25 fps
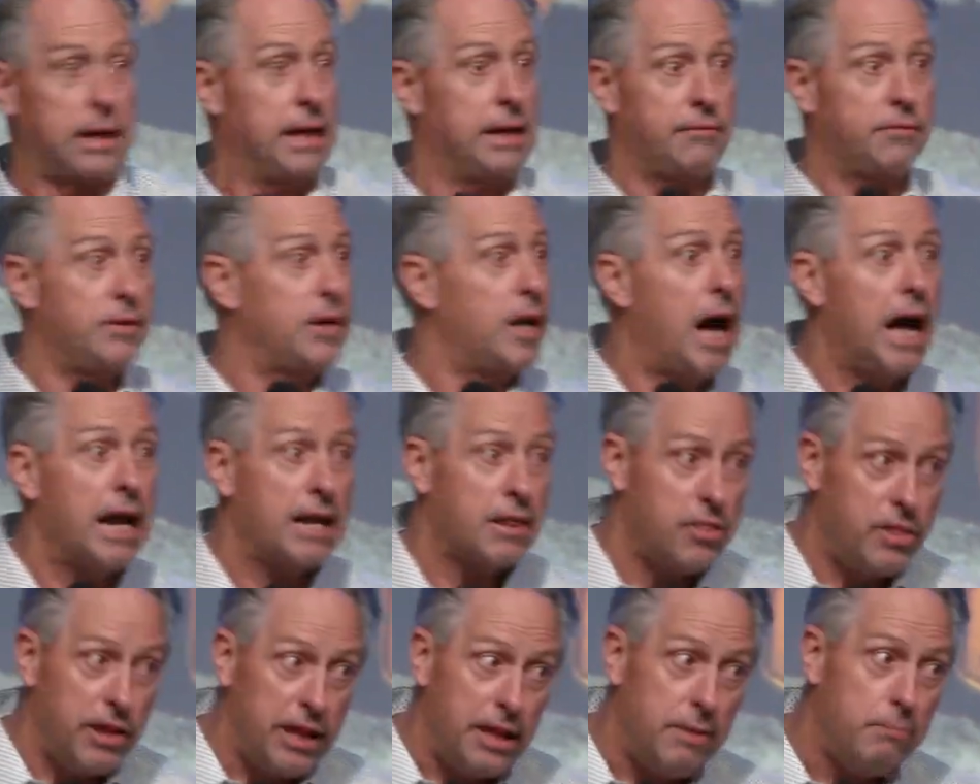if
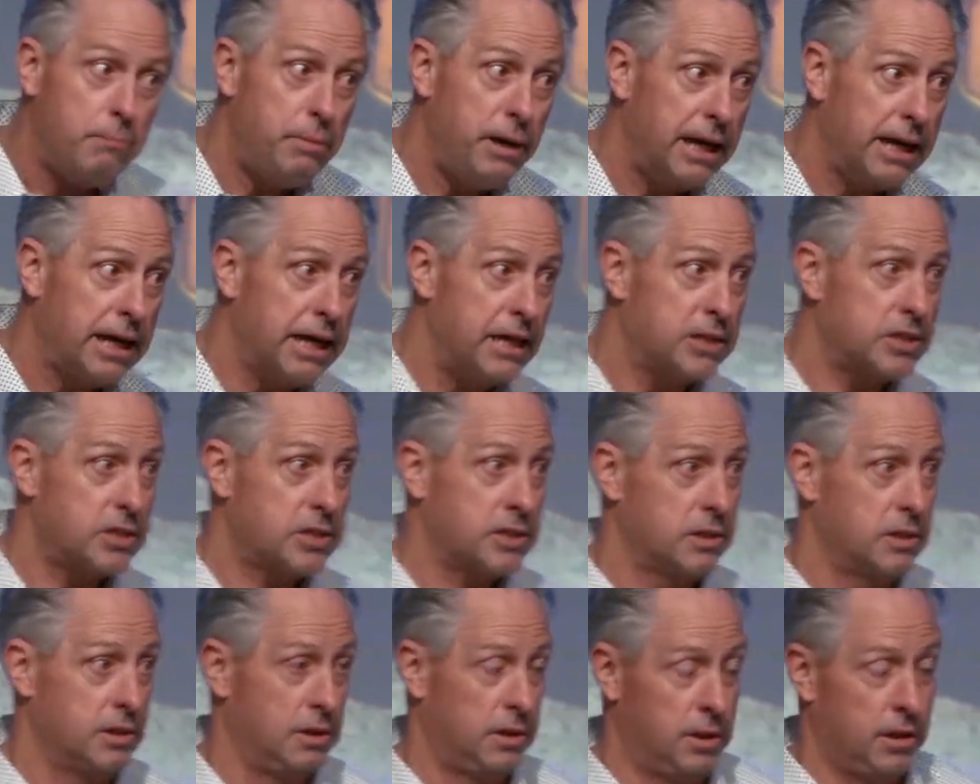not the
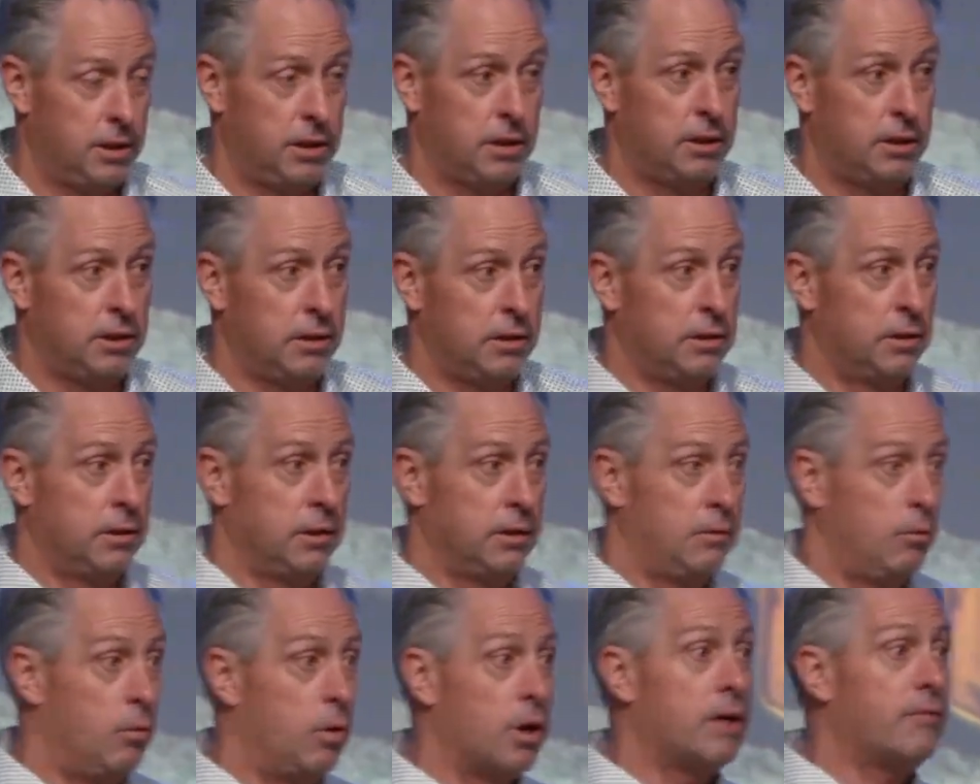biggest,
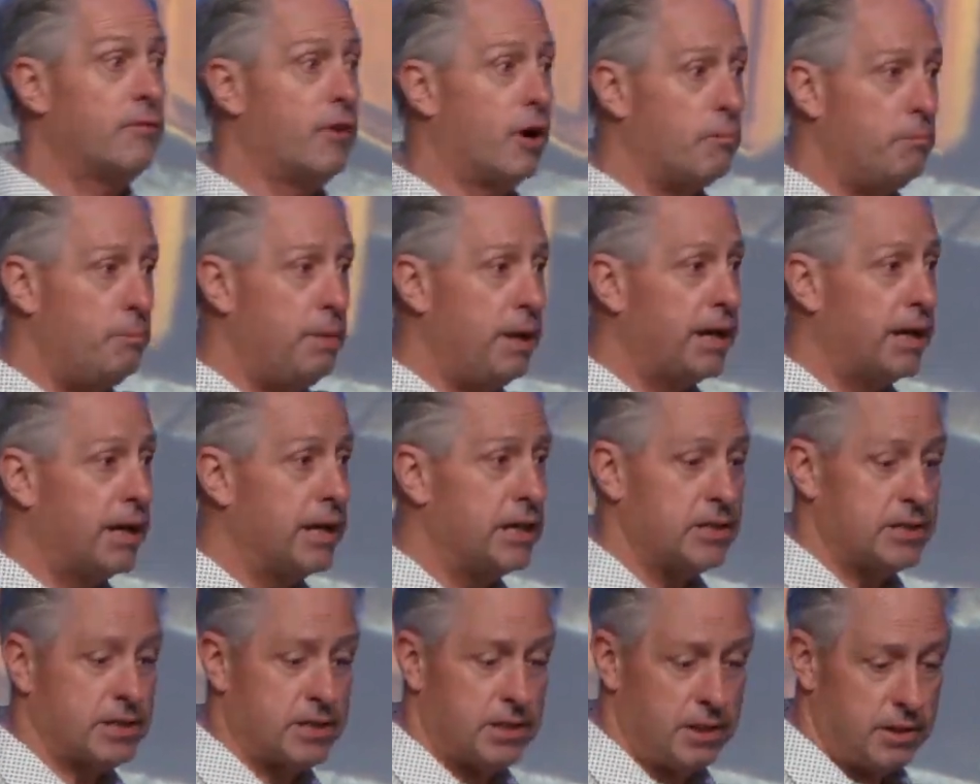one of our
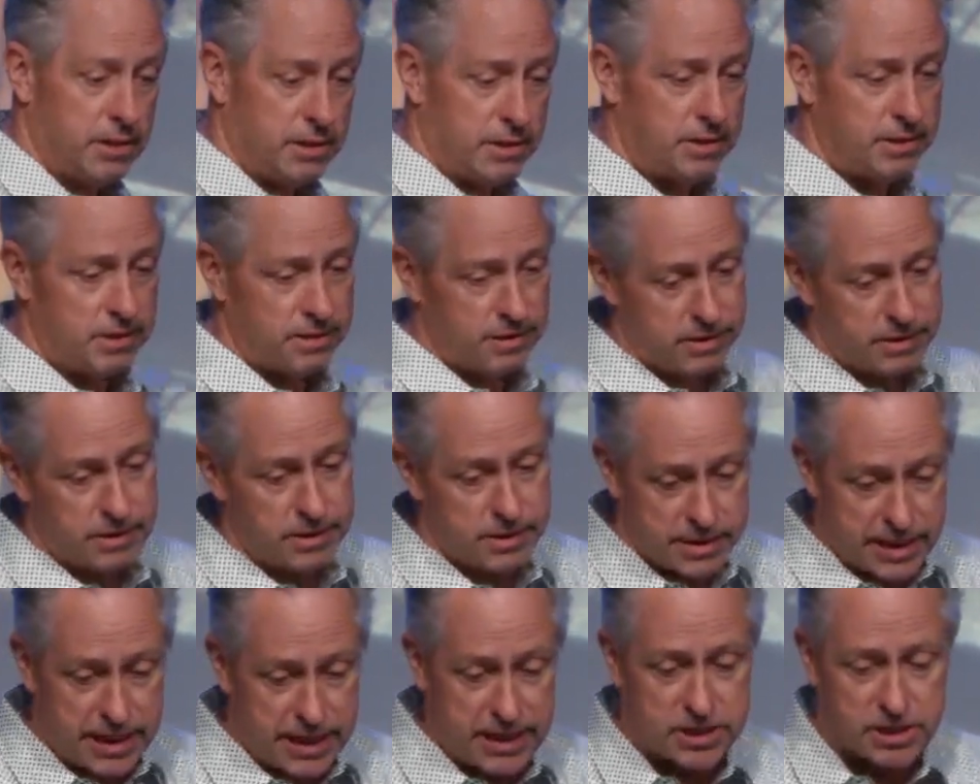biggest
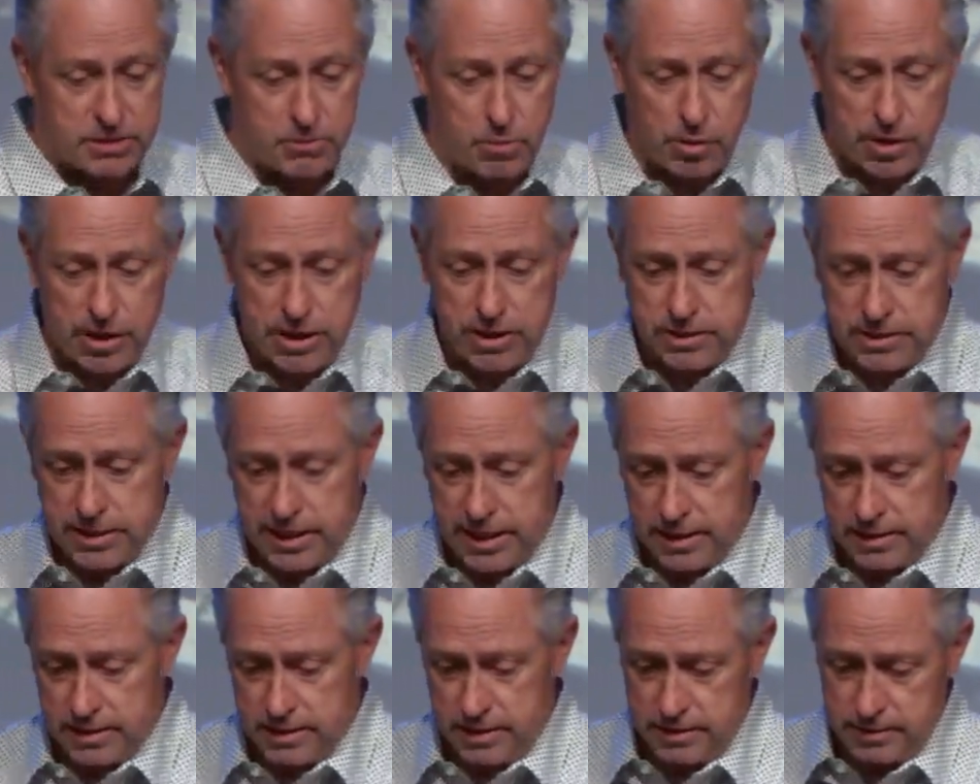testimonies
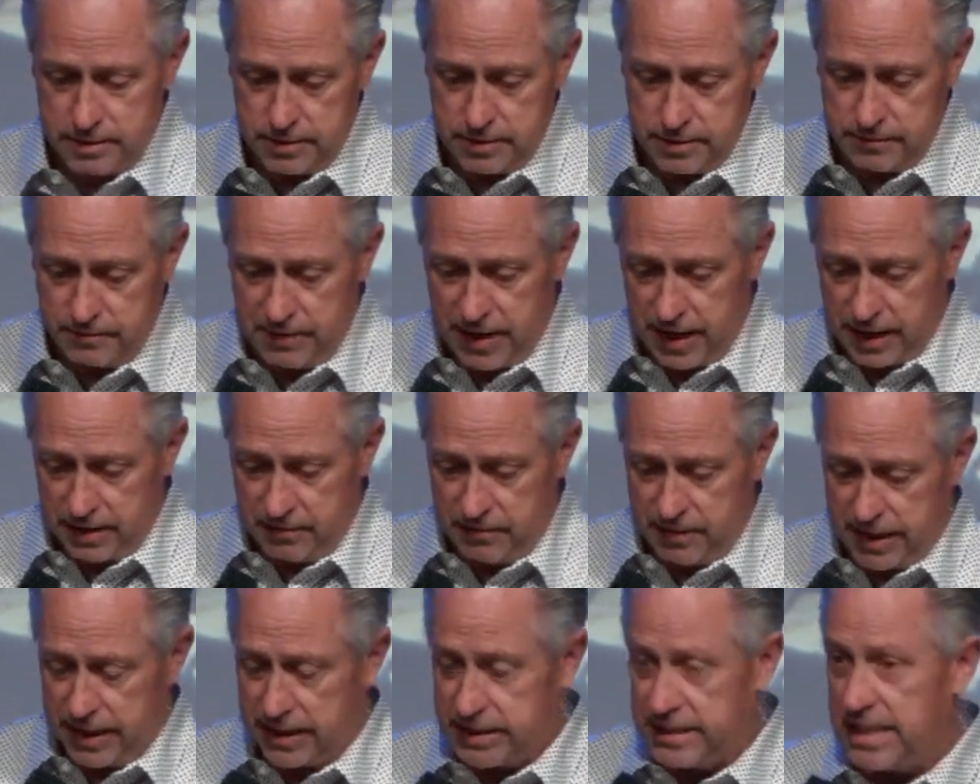that Valley
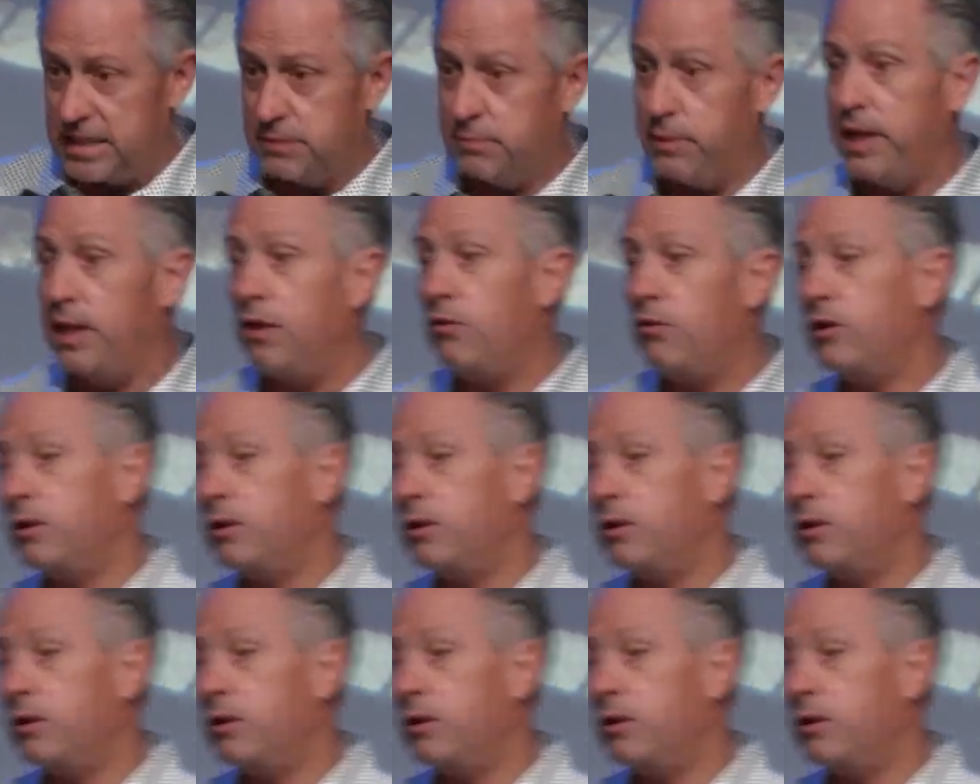Vegas has. But you know